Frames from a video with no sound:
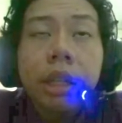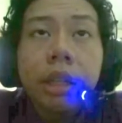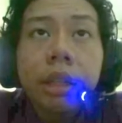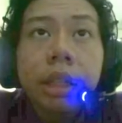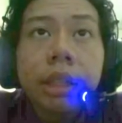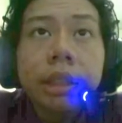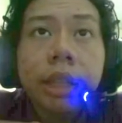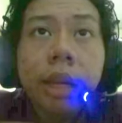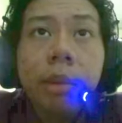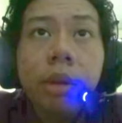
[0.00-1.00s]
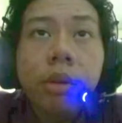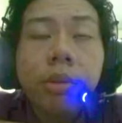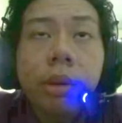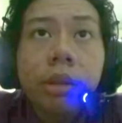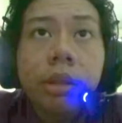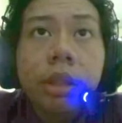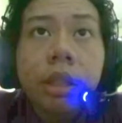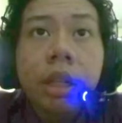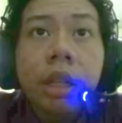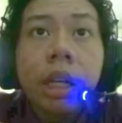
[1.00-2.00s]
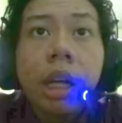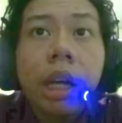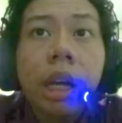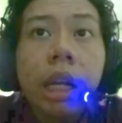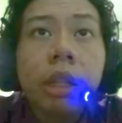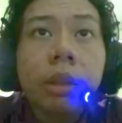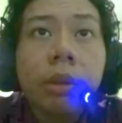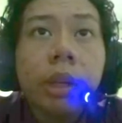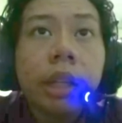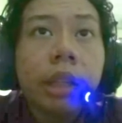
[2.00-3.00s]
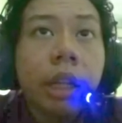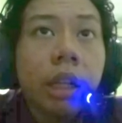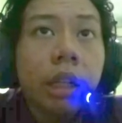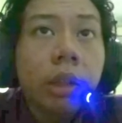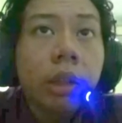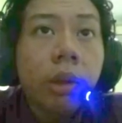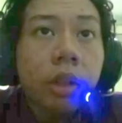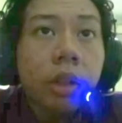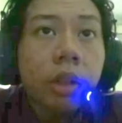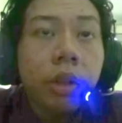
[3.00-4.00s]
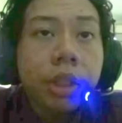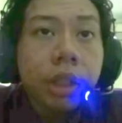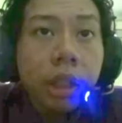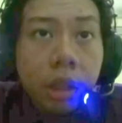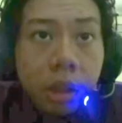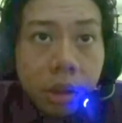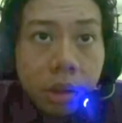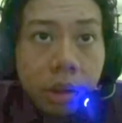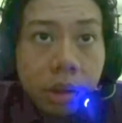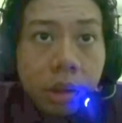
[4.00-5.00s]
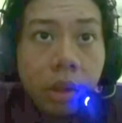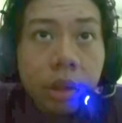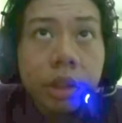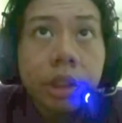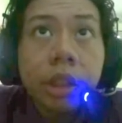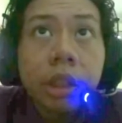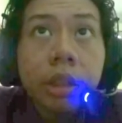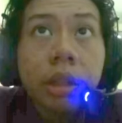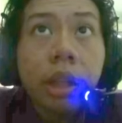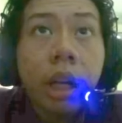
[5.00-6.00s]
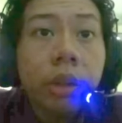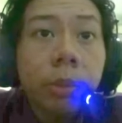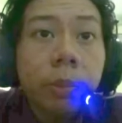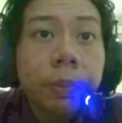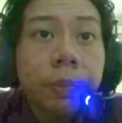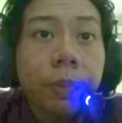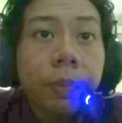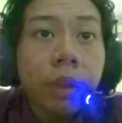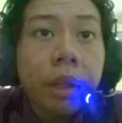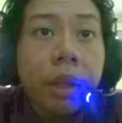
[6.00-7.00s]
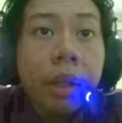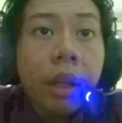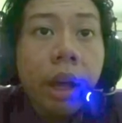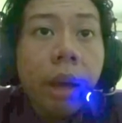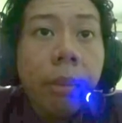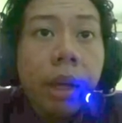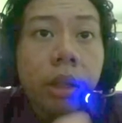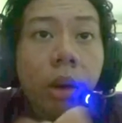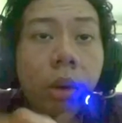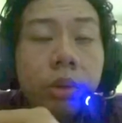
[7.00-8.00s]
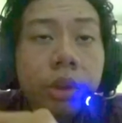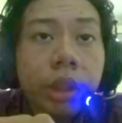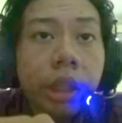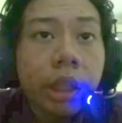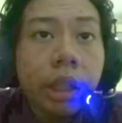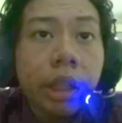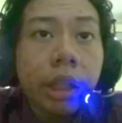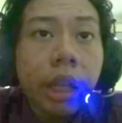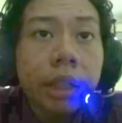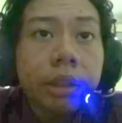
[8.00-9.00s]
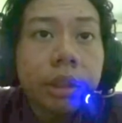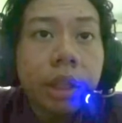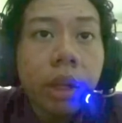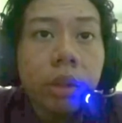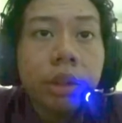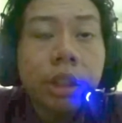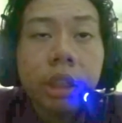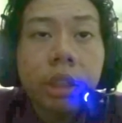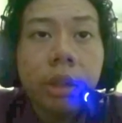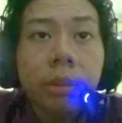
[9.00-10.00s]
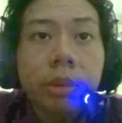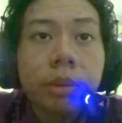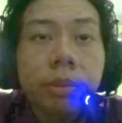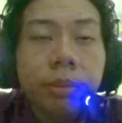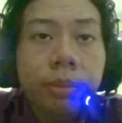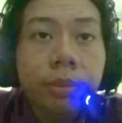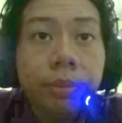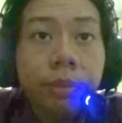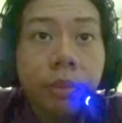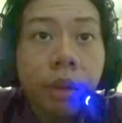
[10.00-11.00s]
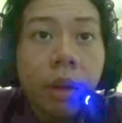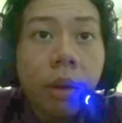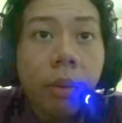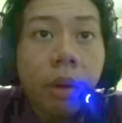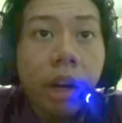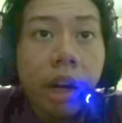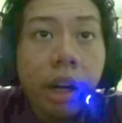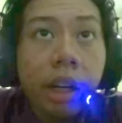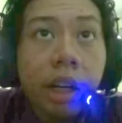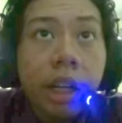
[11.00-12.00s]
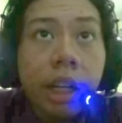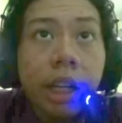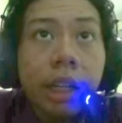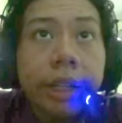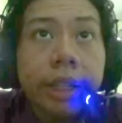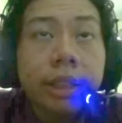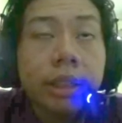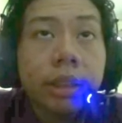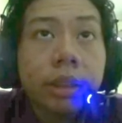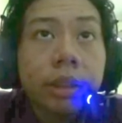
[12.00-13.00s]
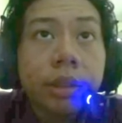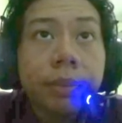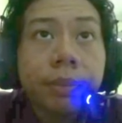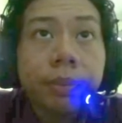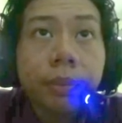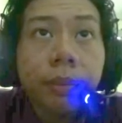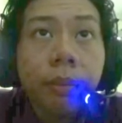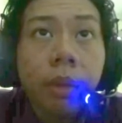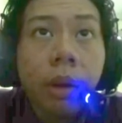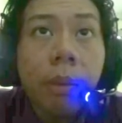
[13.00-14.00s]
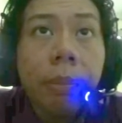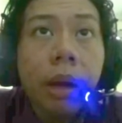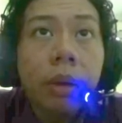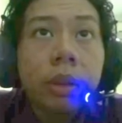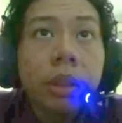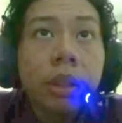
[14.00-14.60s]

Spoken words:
this is MnO4, and we can take a look at the original oxygen atom, MnO3. It has 3 oxygen atoms, where in this compound